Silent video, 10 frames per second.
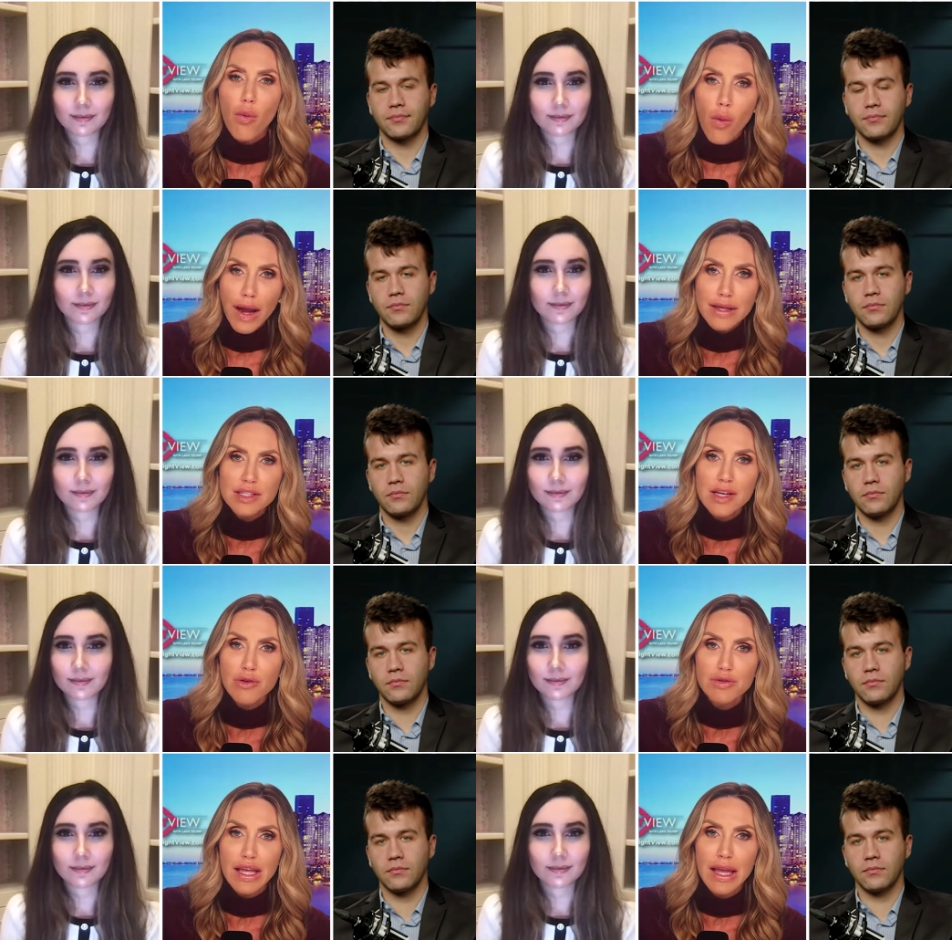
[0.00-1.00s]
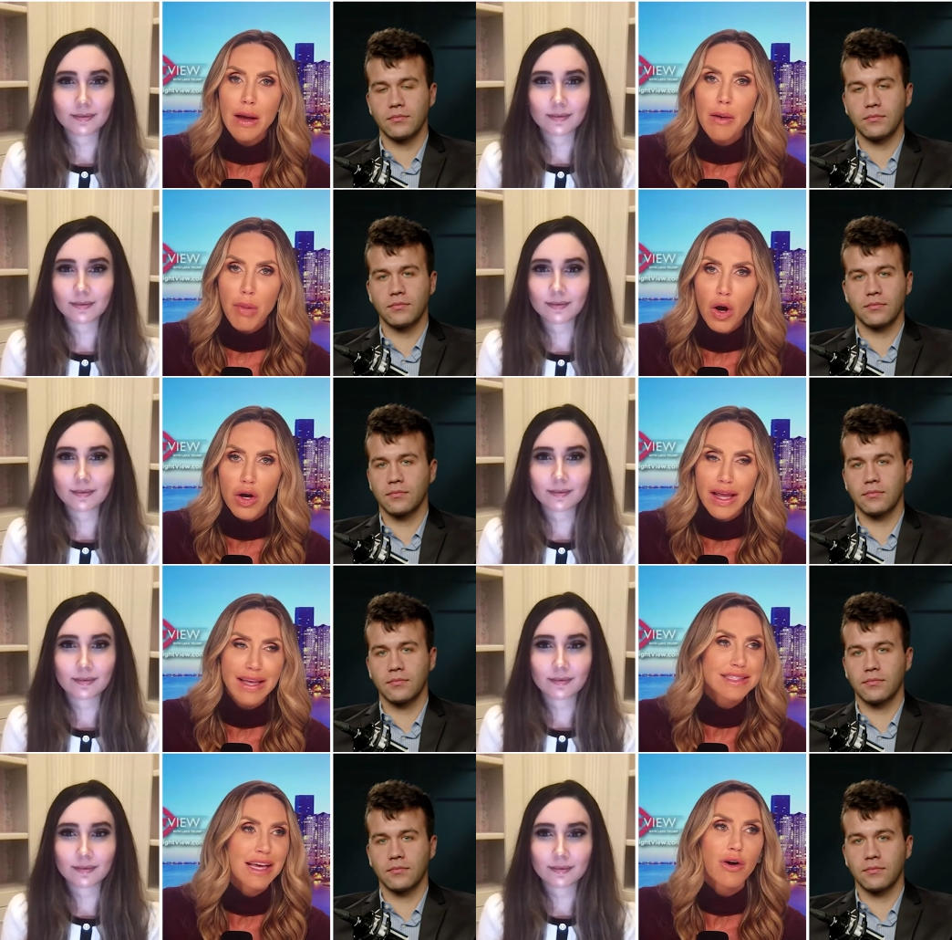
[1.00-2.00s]
Speaker 1: whites only party
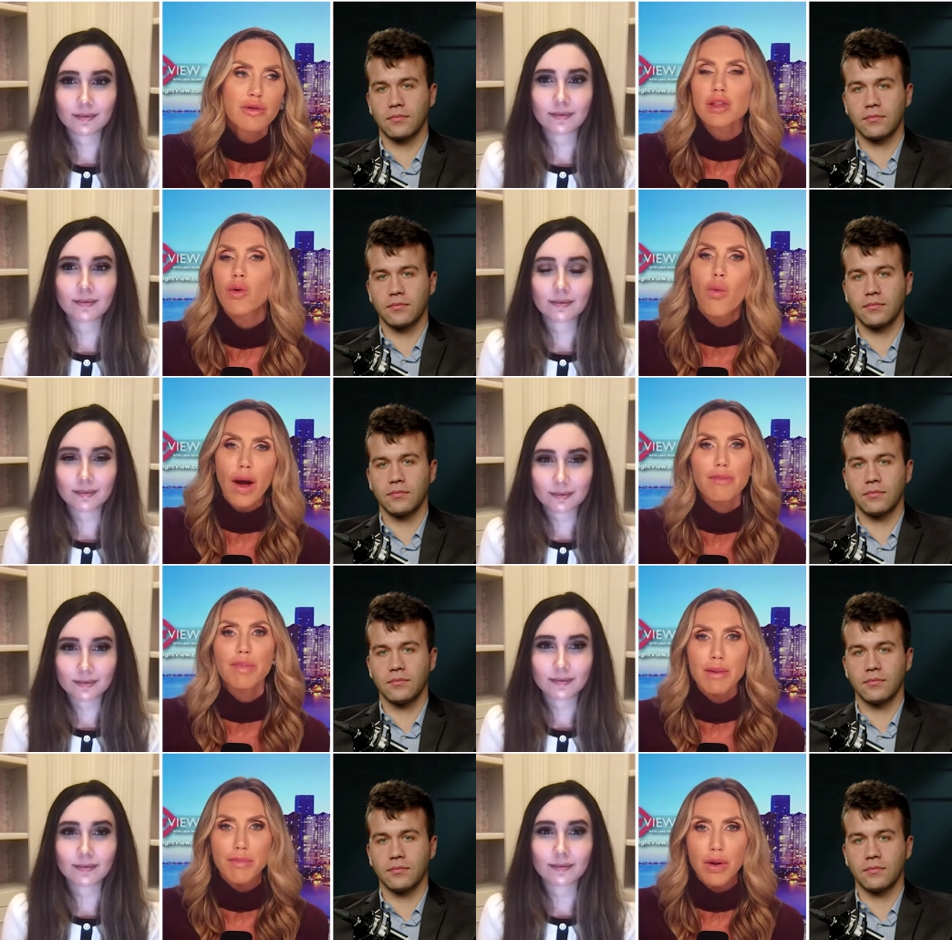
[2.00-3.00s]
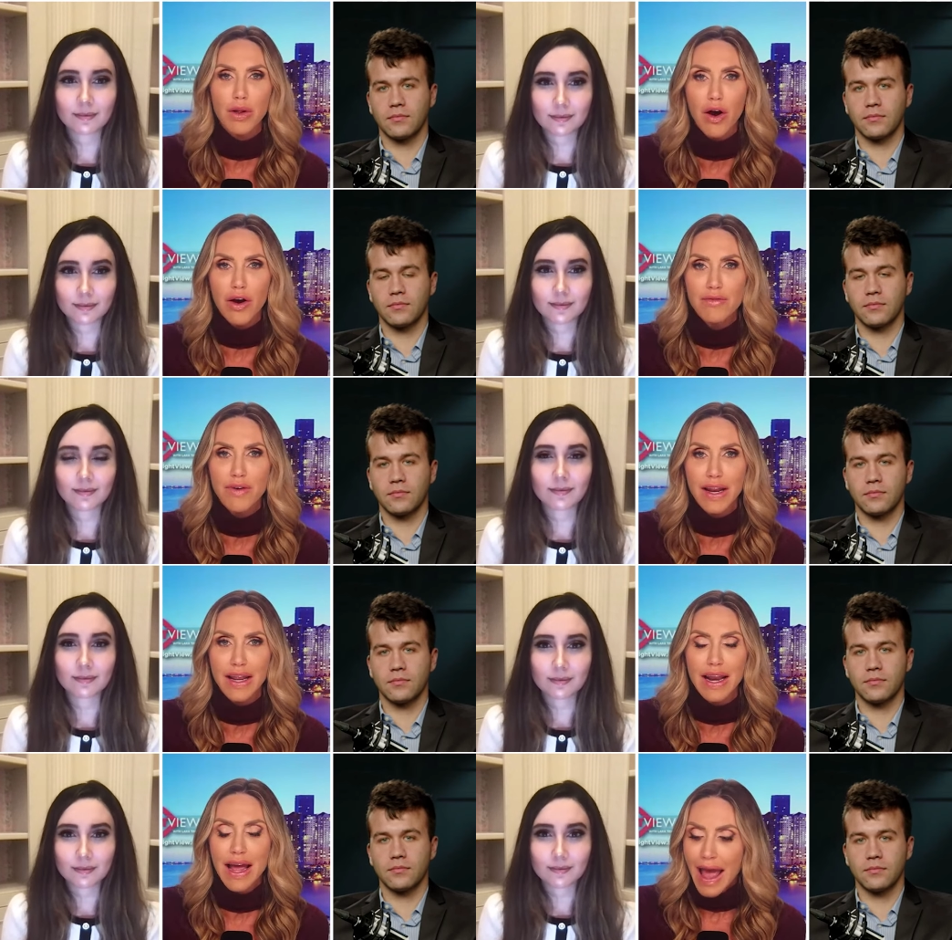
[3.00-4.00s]
and said only the white people are
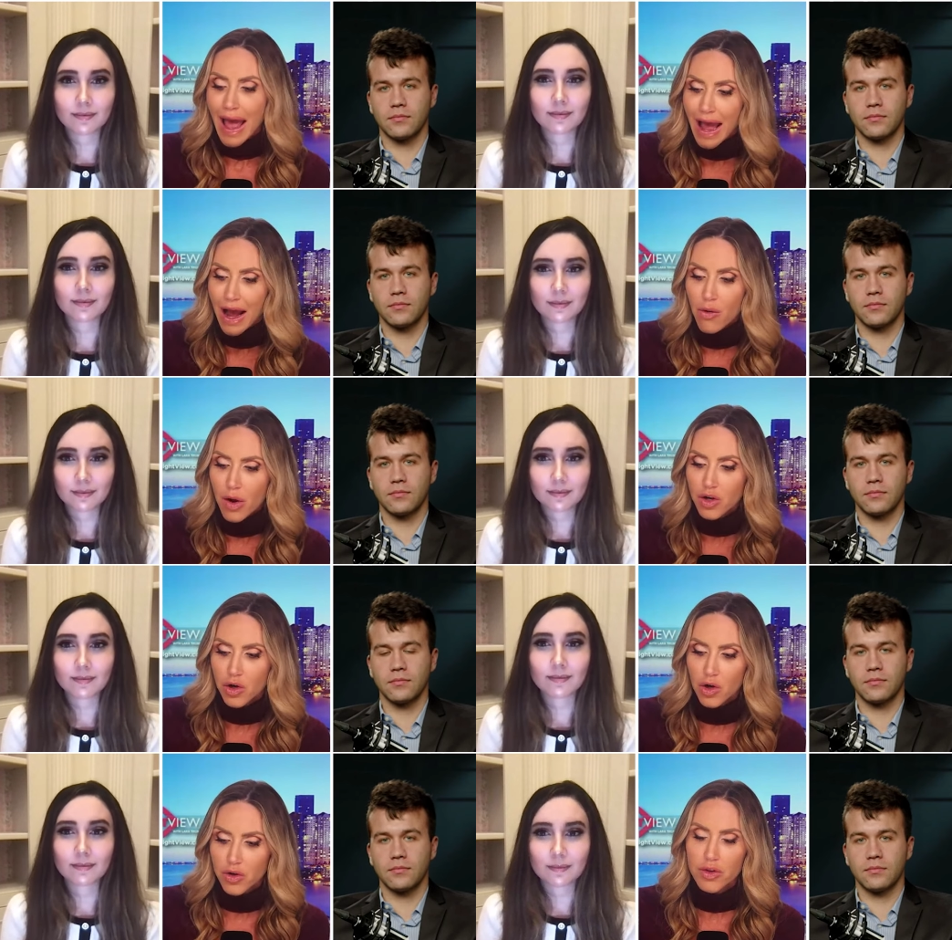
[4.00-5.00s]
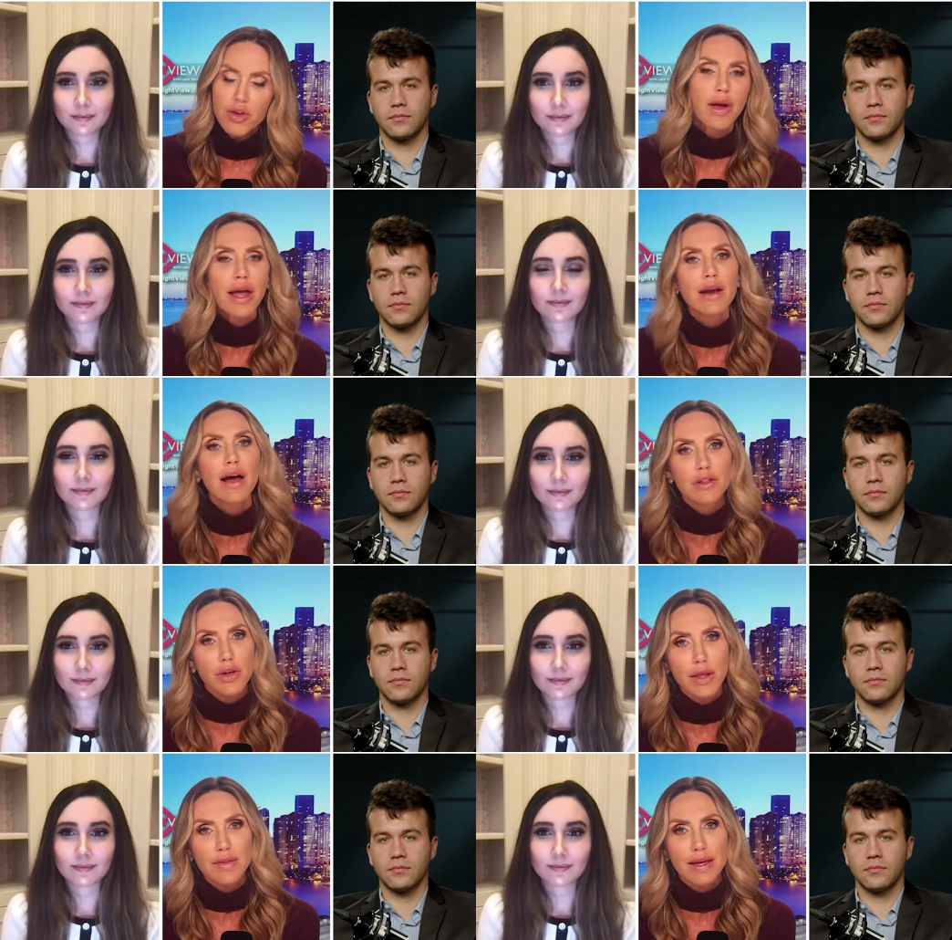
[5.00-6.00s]
invited. How on earth you cannot
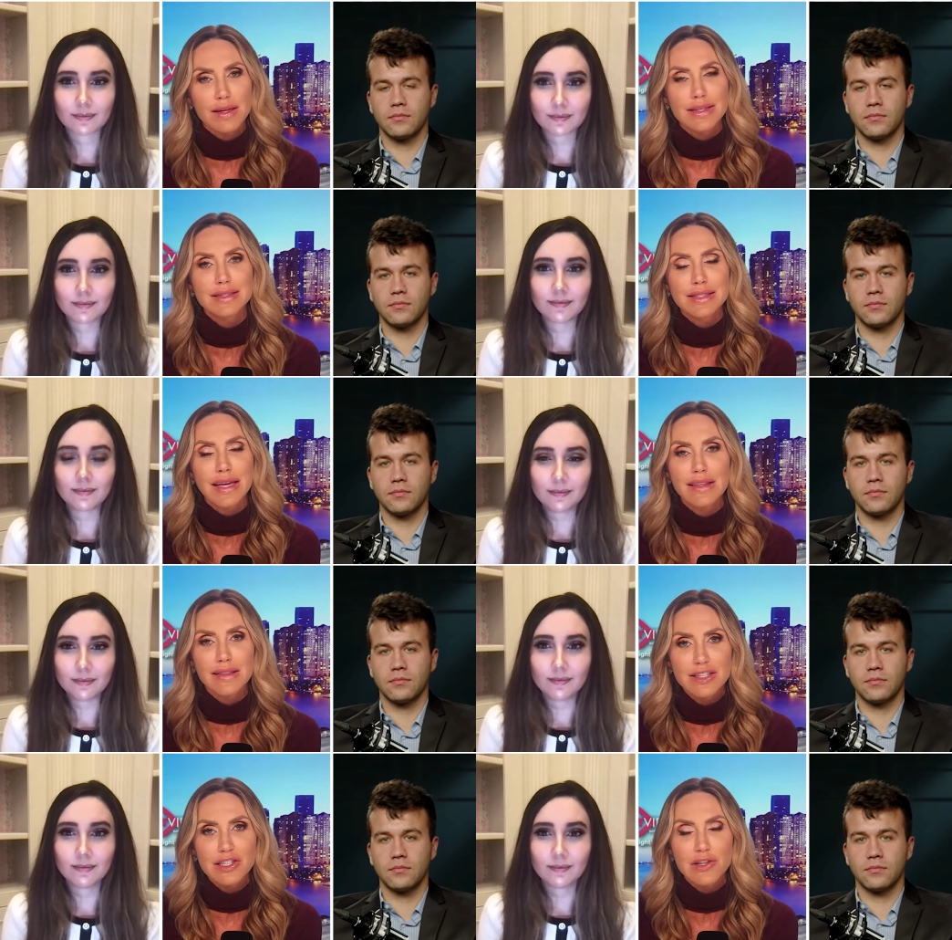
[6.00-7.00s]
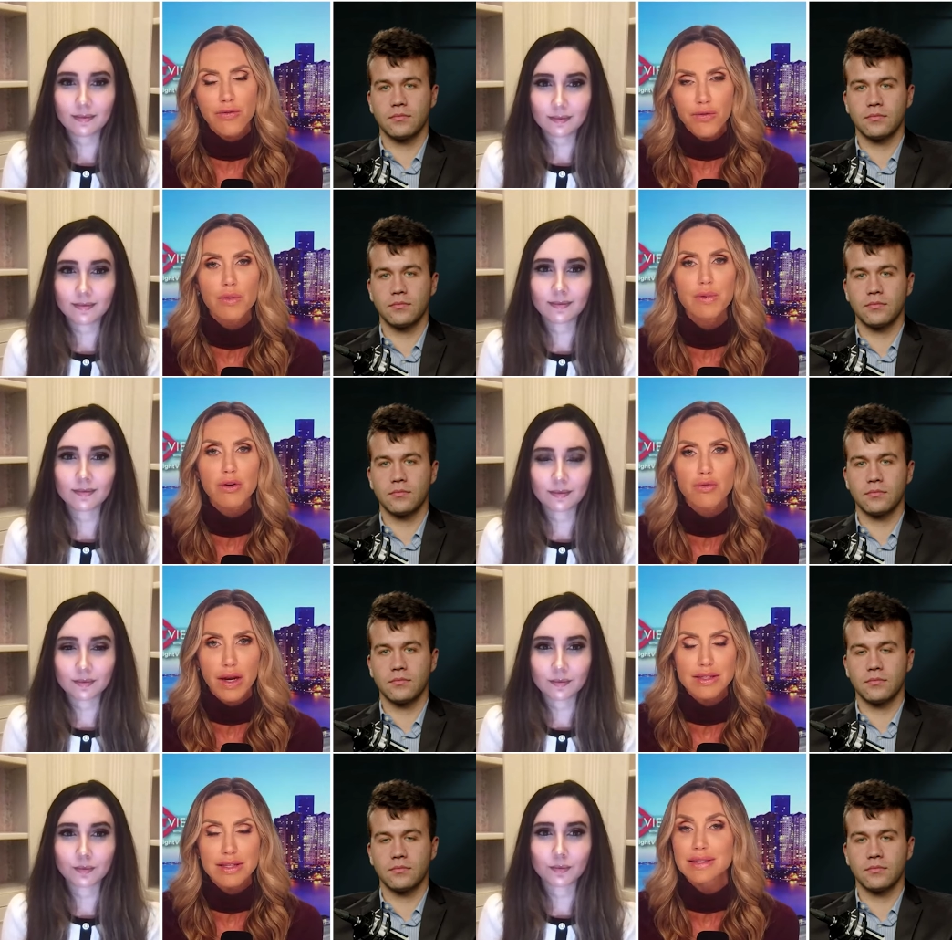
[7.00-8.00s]
look at this and say that this is full blown
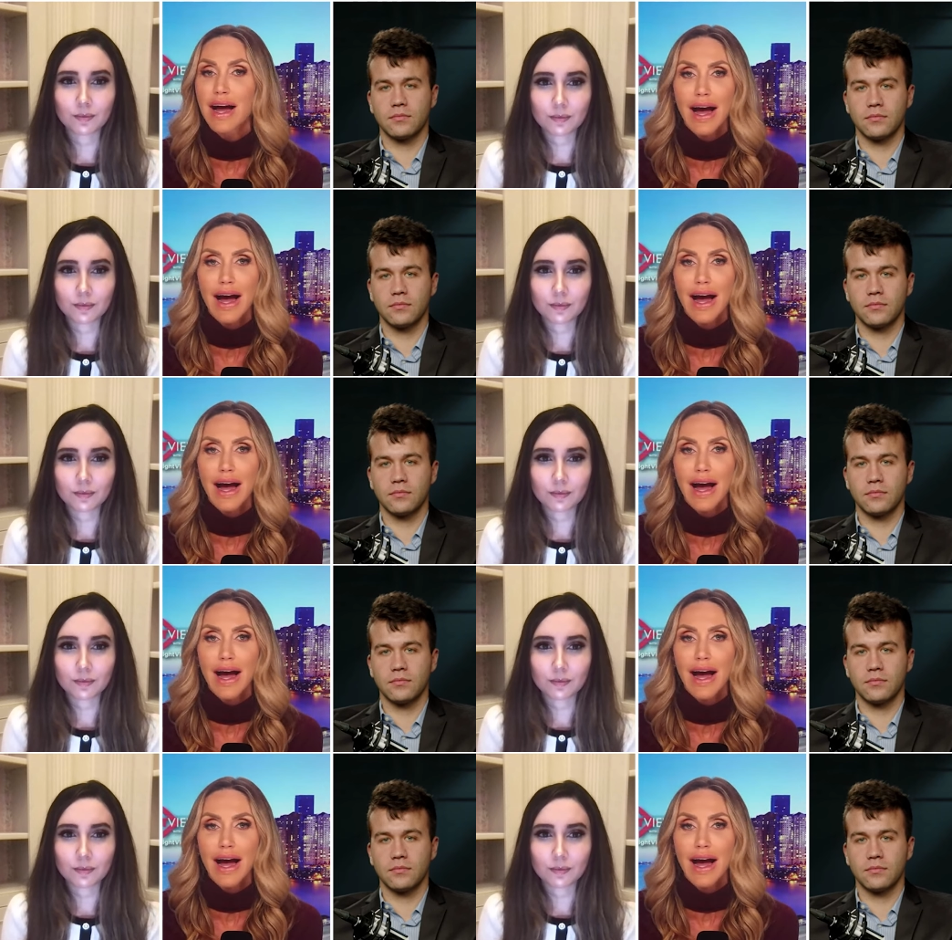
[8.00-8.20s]
racist?